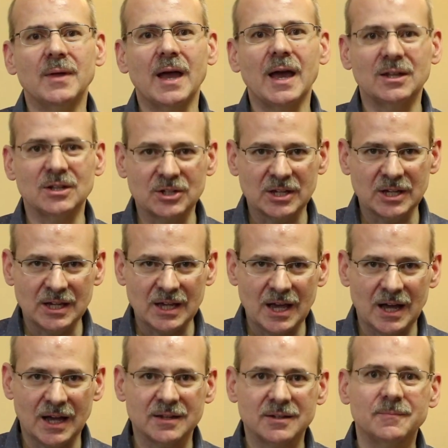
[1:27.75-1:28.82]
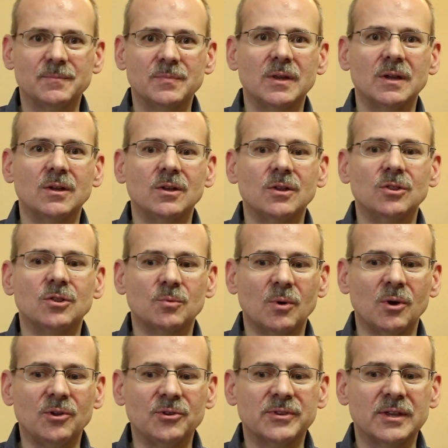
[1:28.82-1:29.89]
and looking at the
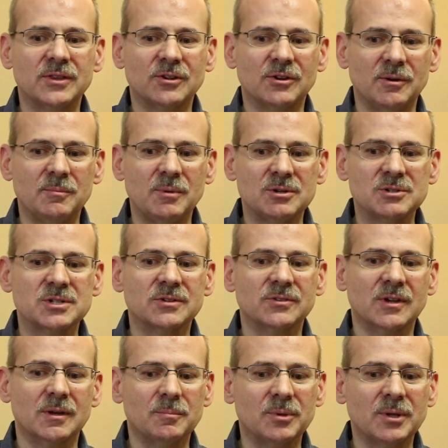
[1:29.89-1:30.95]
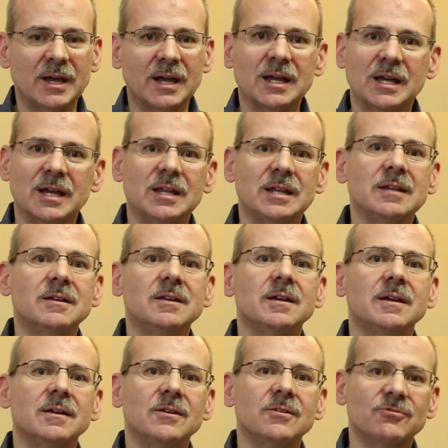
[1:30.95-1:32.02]
roles that their emotions can play in
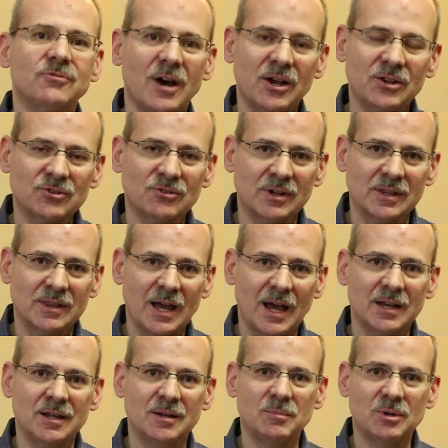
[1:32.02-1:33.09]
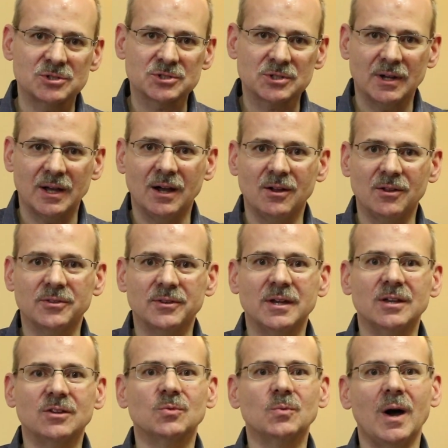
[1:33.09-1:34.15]
fostering that emotional health
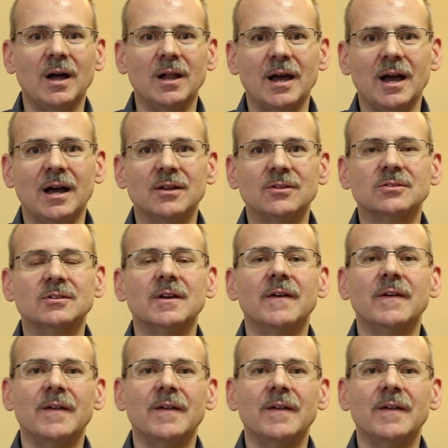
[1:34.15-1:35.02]
as well as